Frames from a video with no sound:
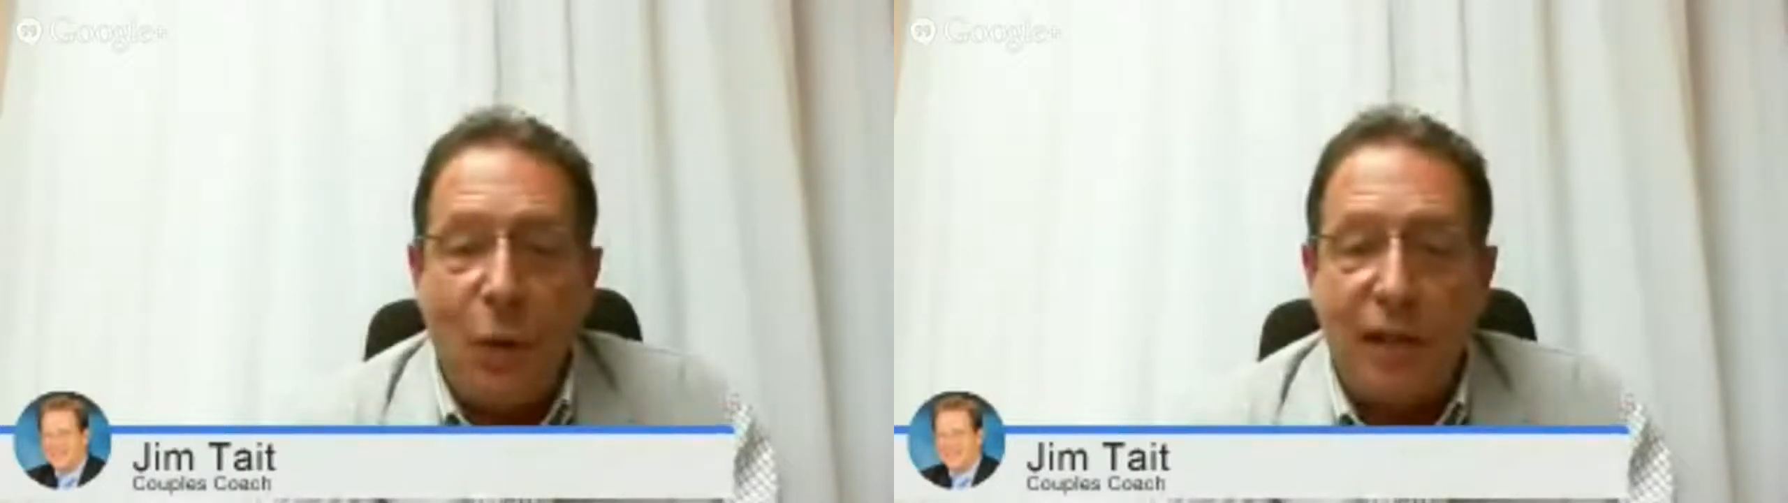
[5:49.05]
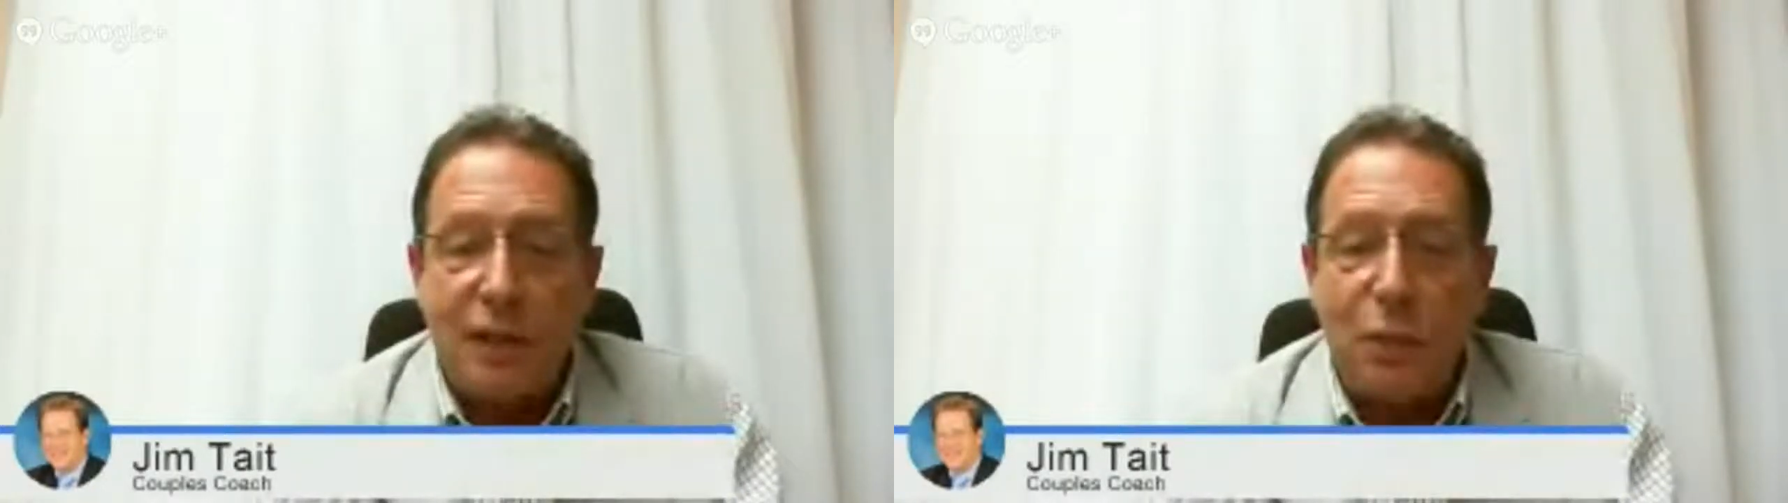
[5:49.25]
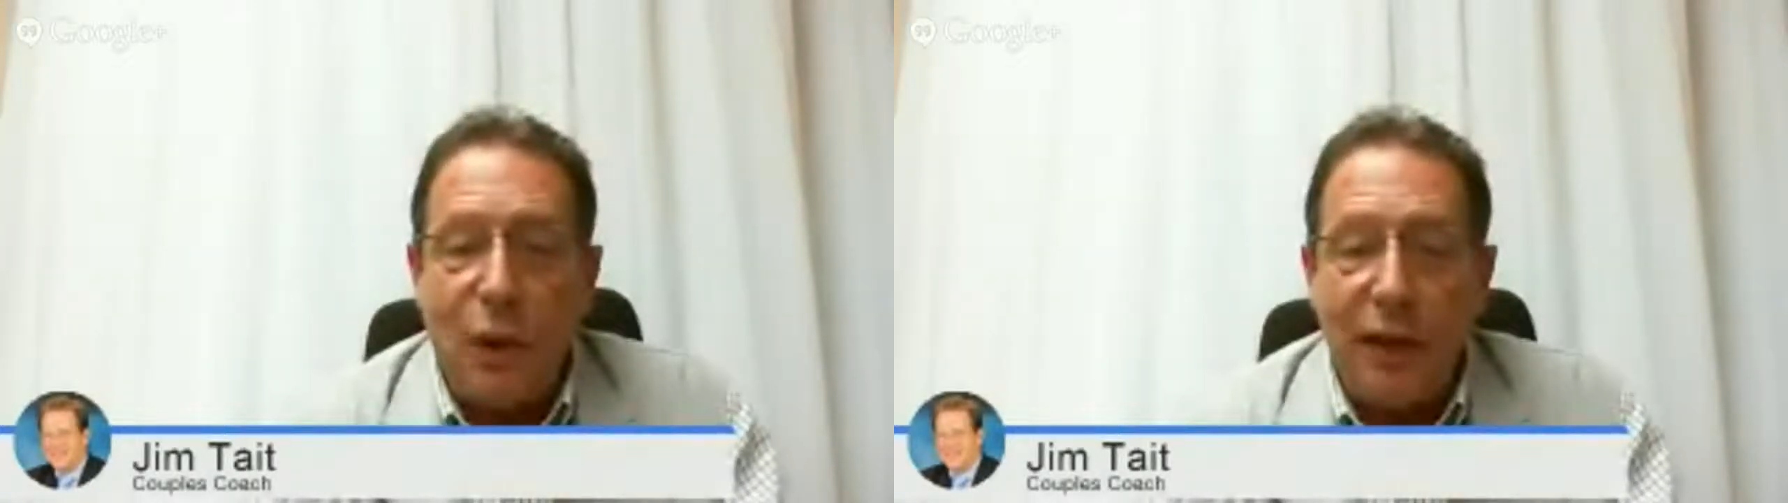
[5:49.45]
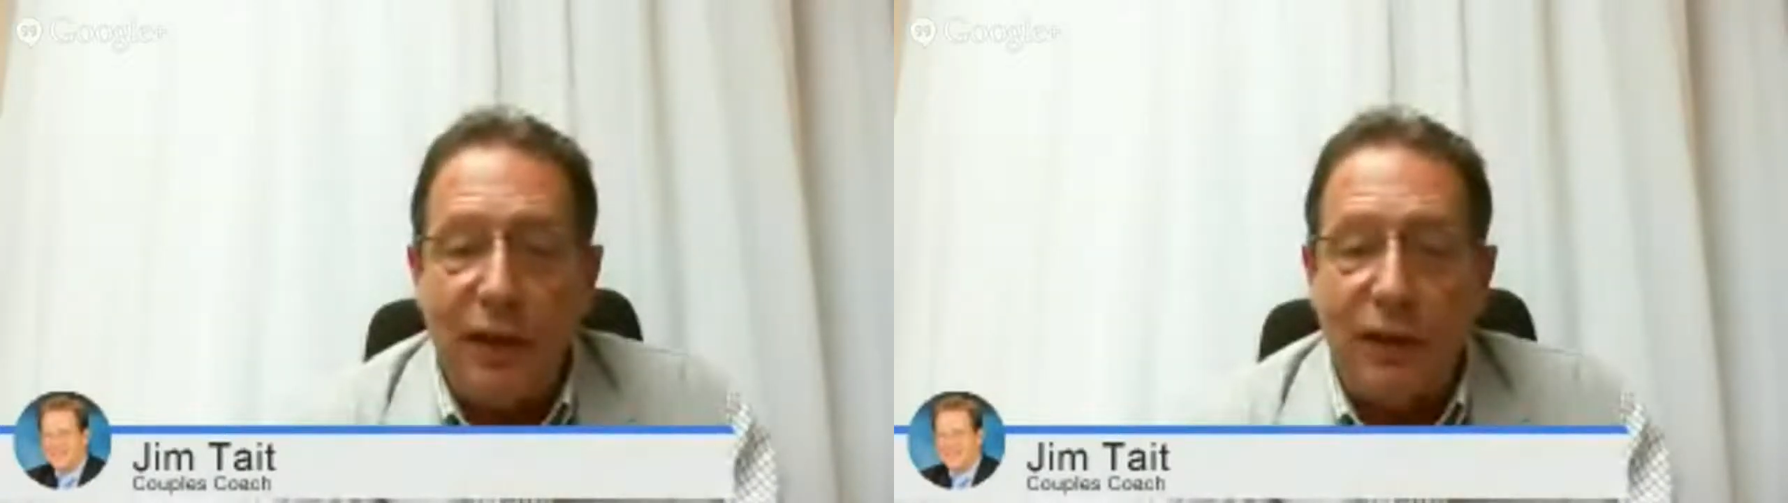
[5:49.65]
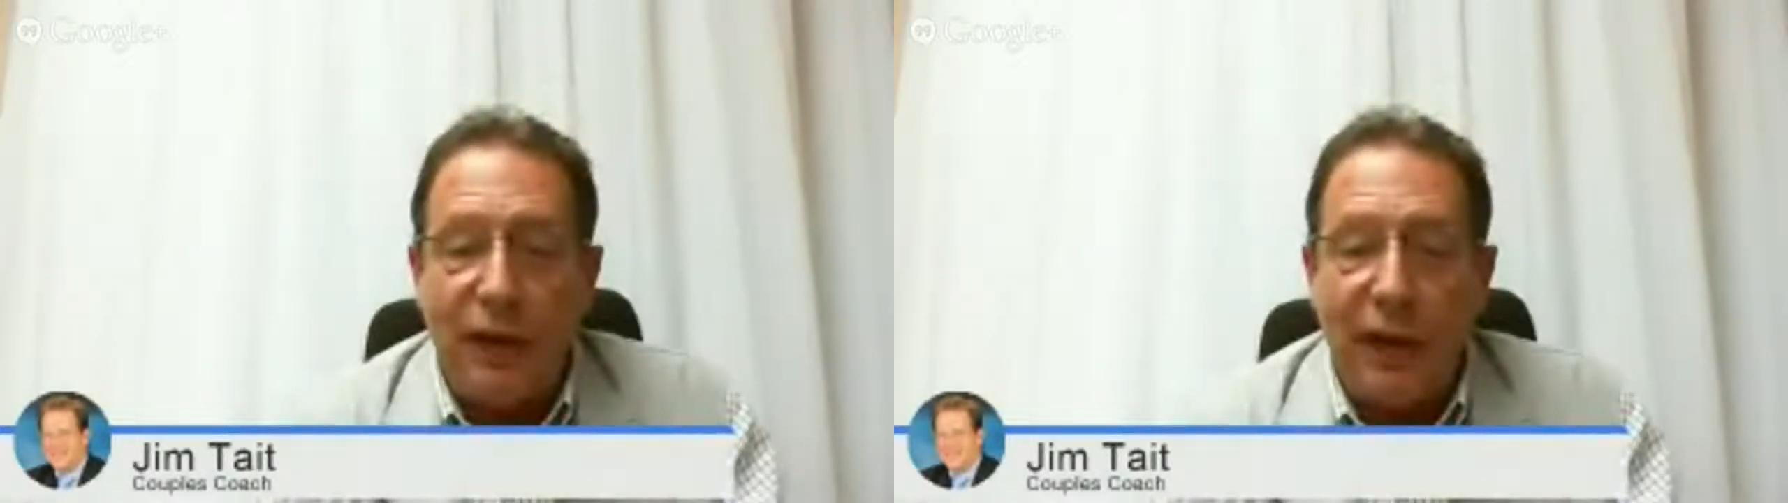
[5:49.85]
what is
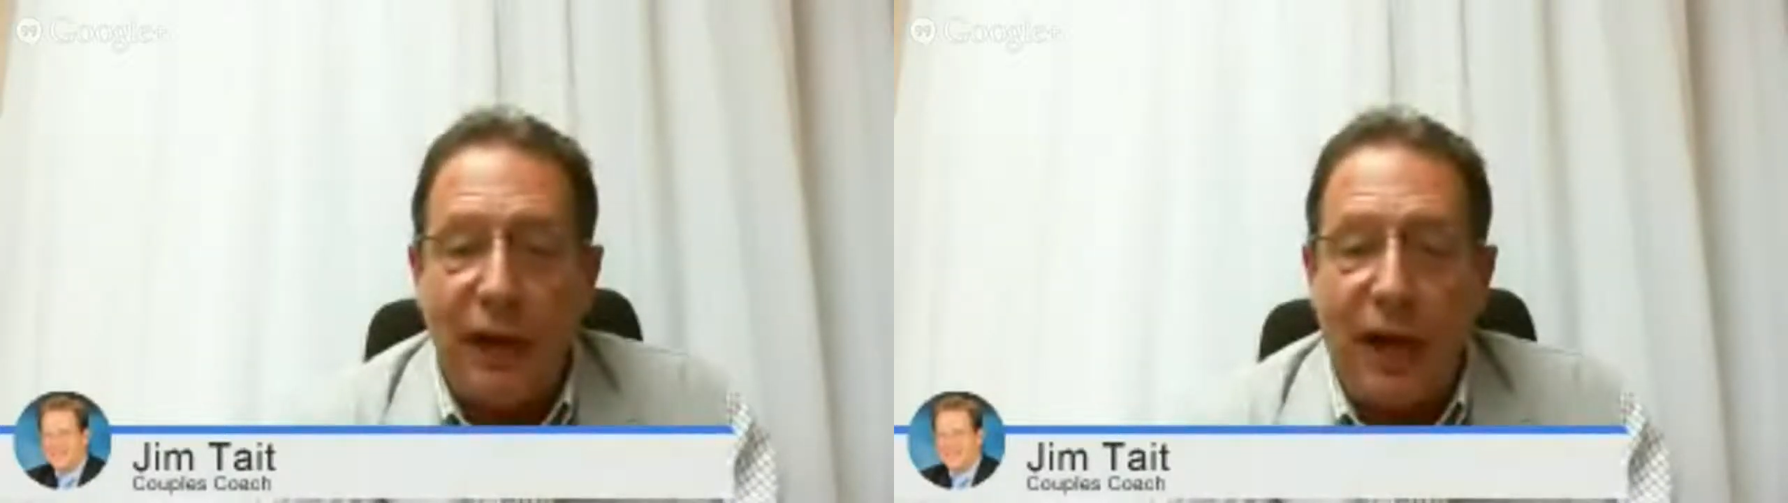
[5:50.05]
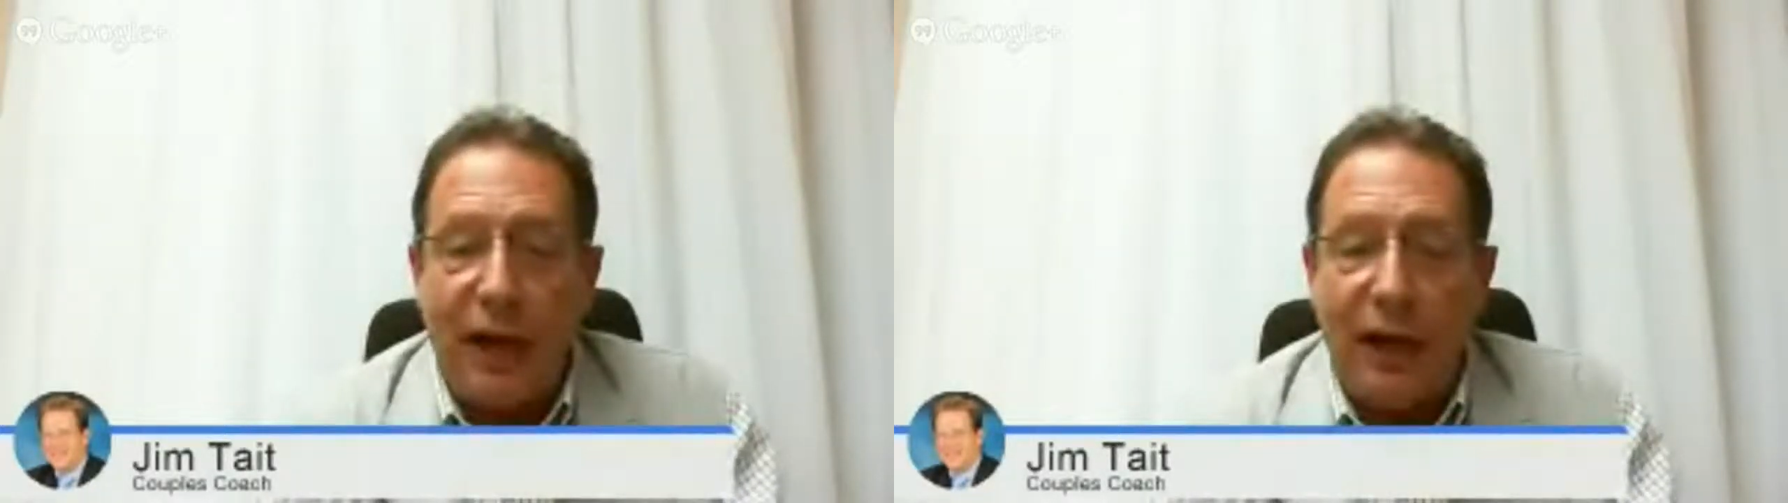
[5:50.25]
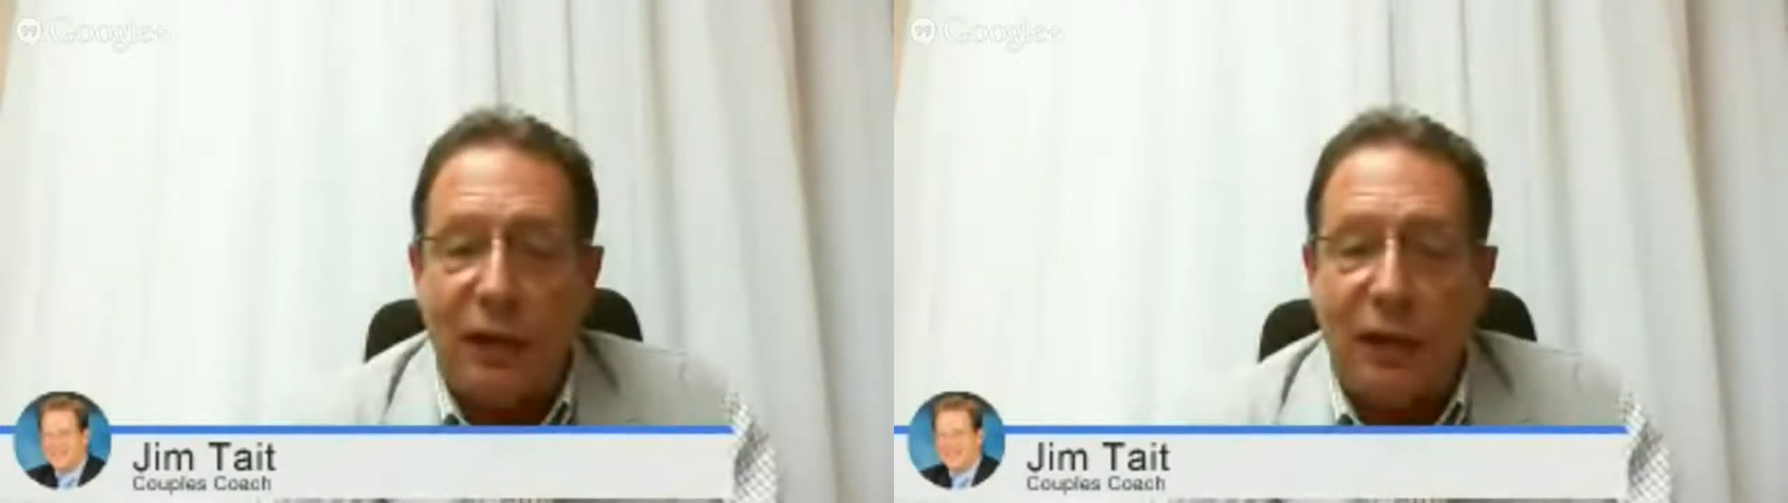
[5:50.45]
one thing